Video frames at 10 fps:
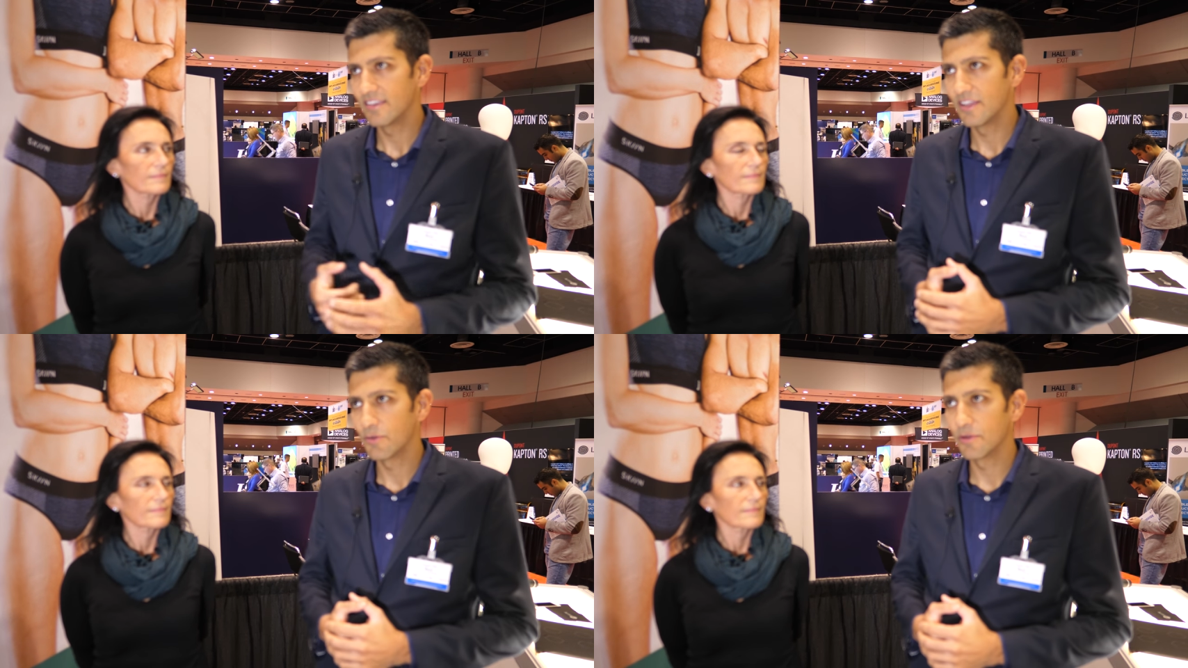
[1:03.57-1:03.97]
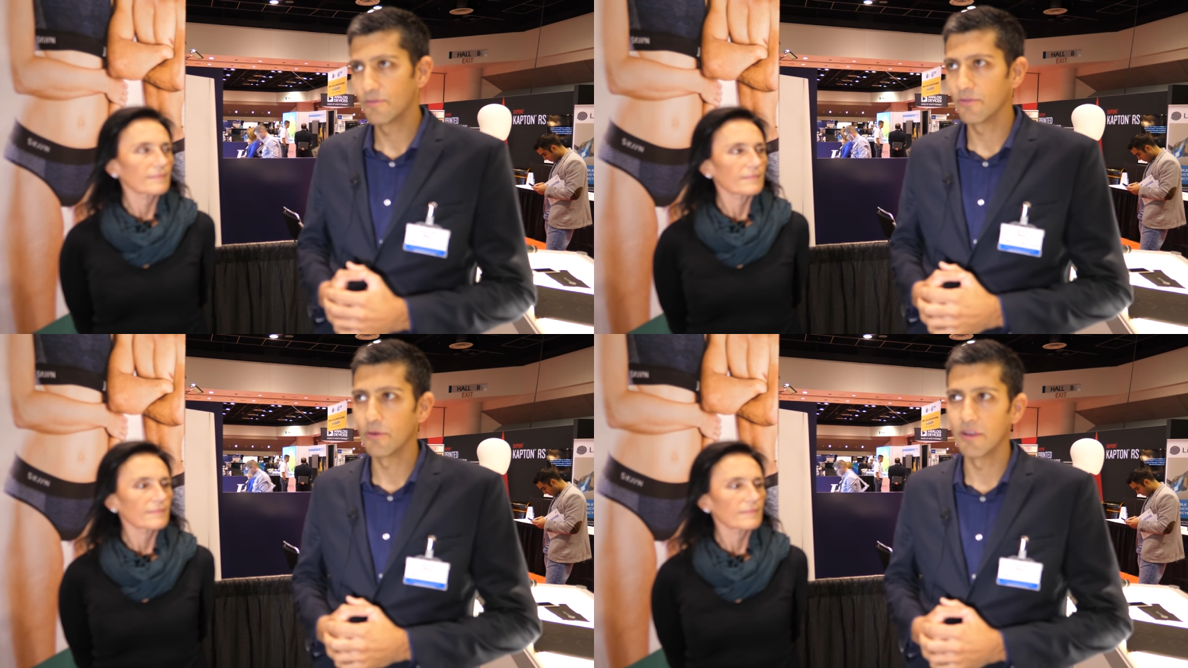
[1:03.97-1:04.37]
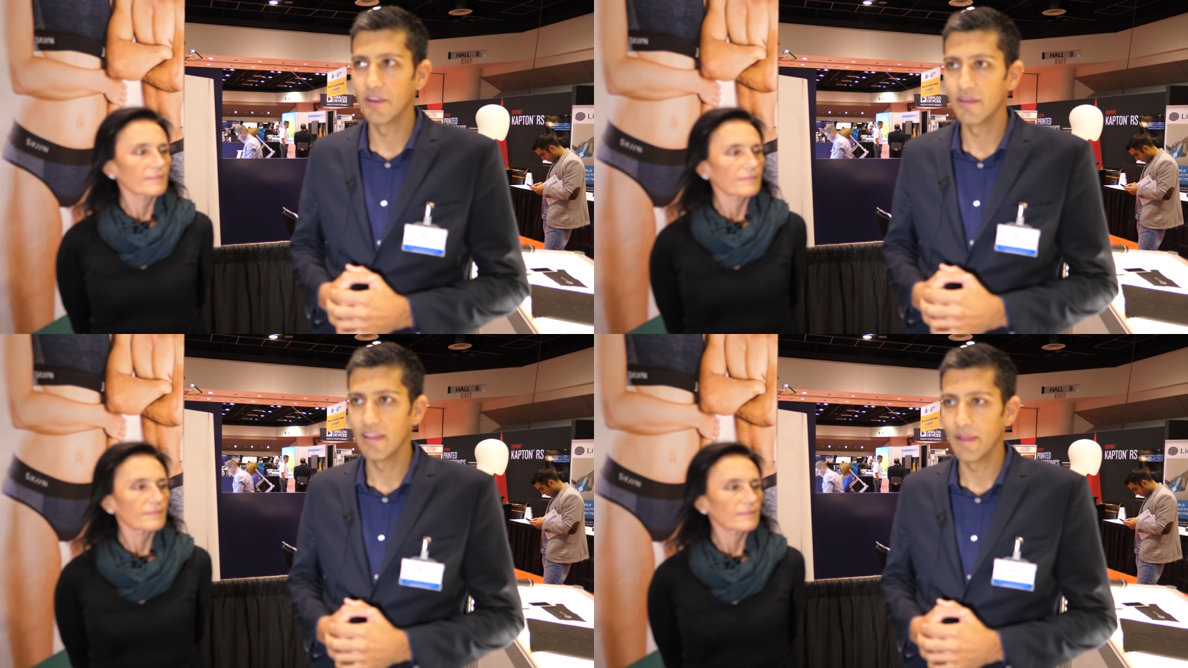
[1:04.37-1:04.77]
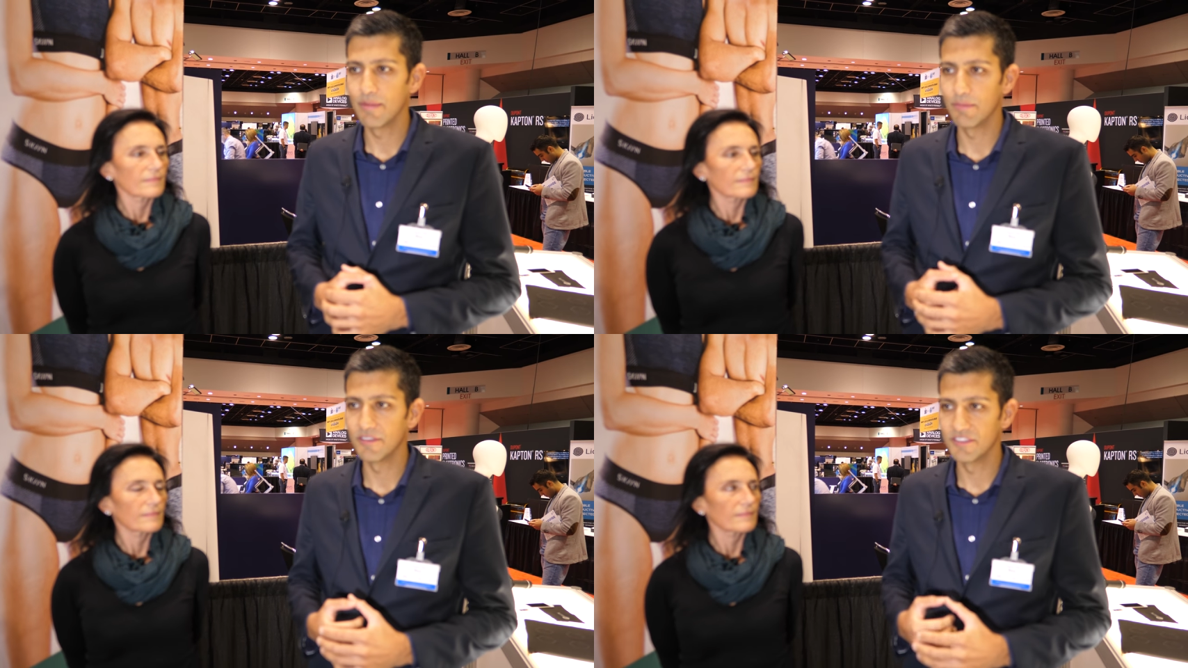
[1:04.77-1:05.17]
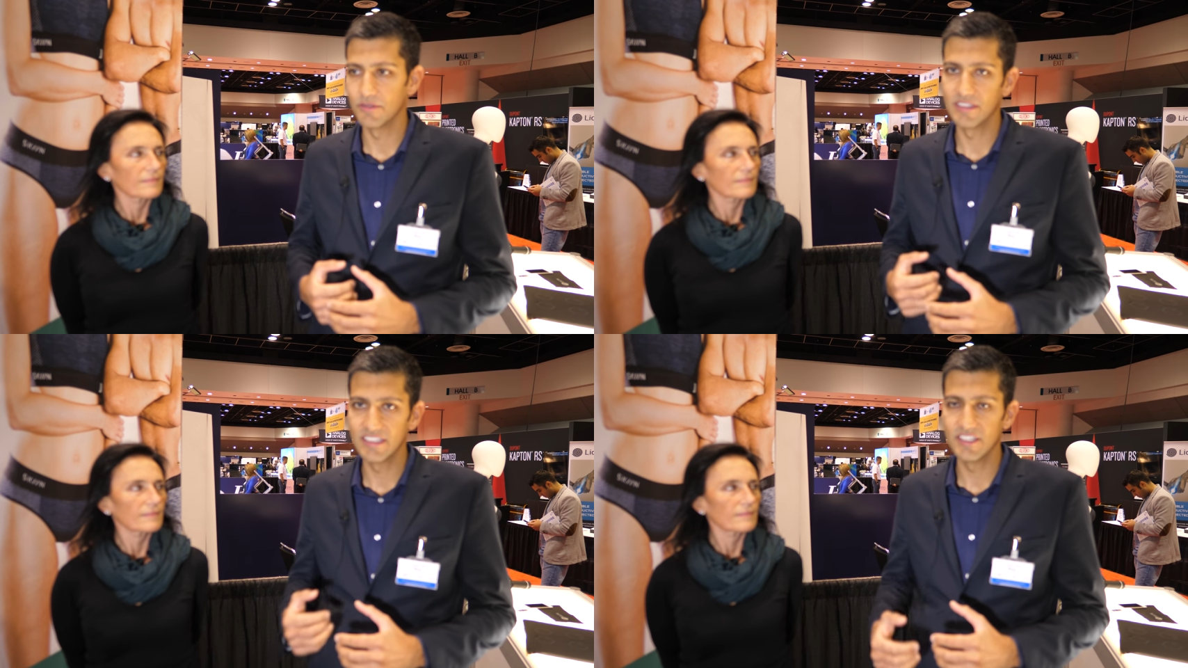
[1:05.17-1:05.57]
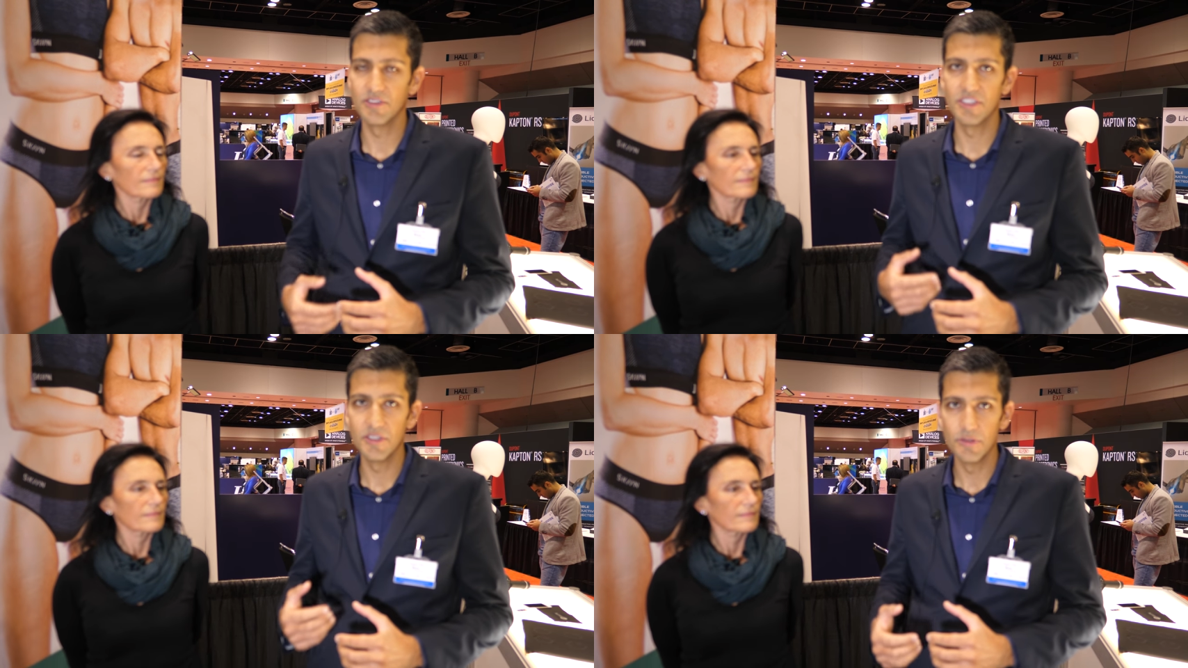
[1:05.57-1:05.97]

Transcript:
Speaker 1: in order for uh, people to continue to